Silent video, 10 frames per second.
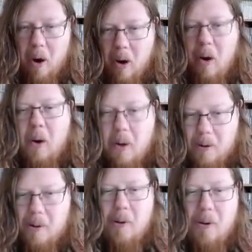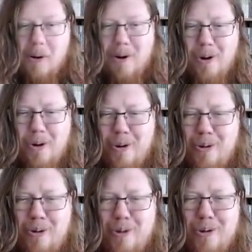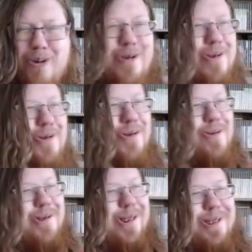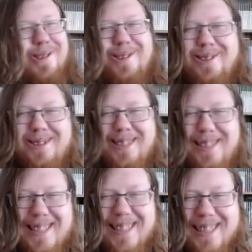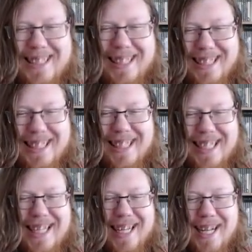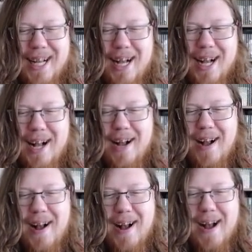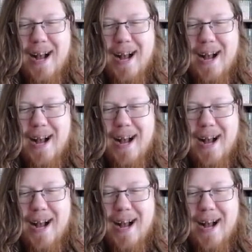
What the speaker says: (silence)